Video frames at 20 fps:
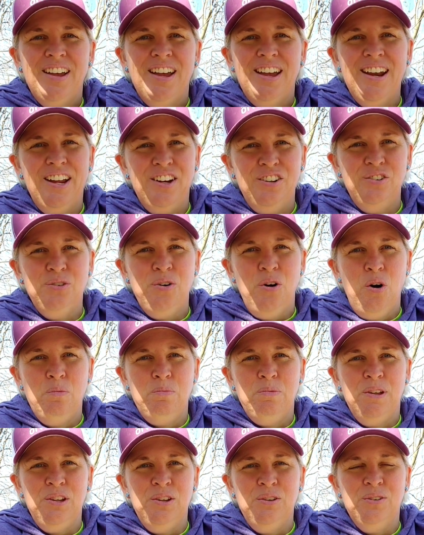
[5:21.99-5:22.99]
And I do
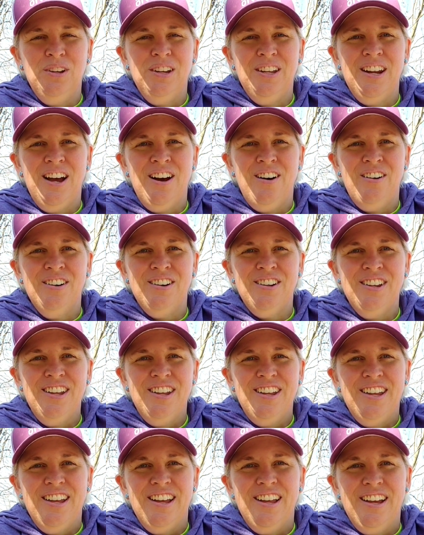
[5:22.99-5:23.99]
hope that you get out
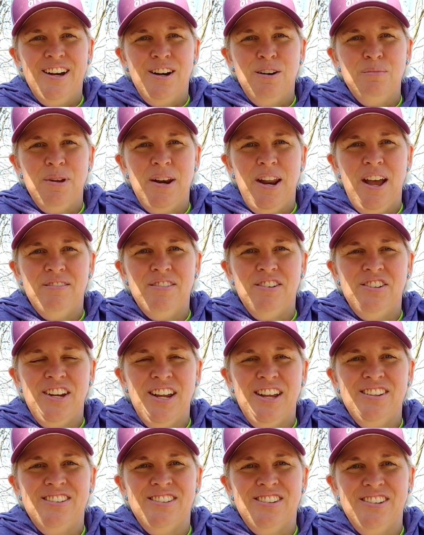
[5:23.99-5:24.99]
um, and have a
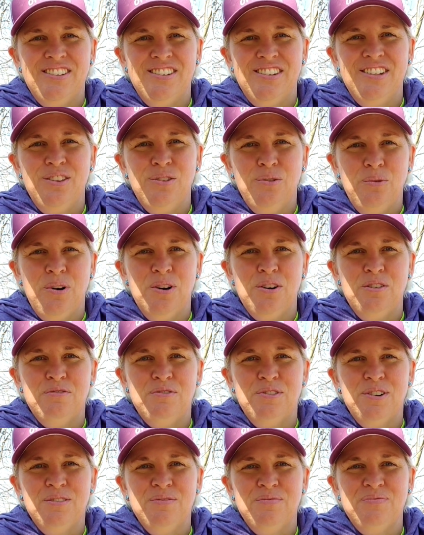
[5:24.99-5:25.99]
chance to see the
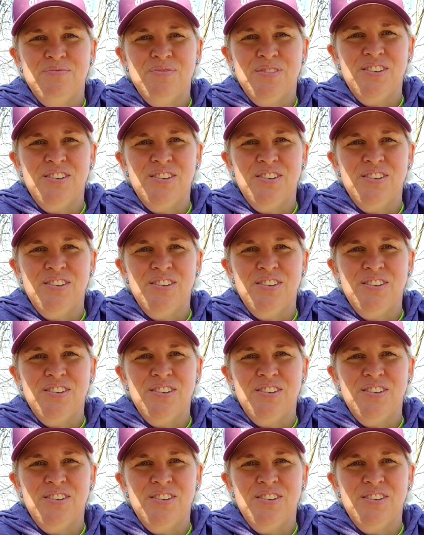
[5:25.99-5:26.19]
wonderful.